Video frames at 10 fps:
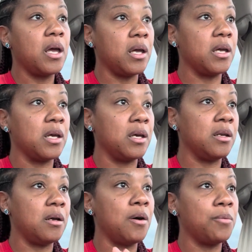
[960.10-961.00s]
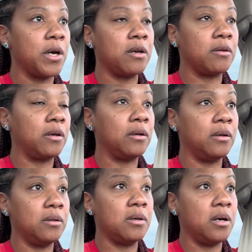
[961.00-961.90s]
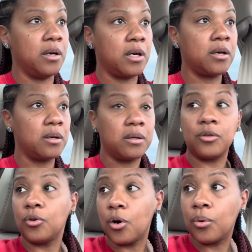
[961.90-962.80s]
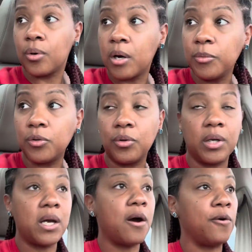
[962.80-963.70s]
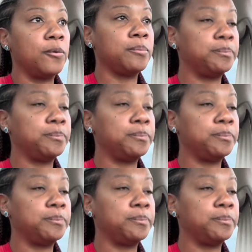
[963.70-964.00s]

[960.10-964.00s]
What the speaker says: in a regular, community home.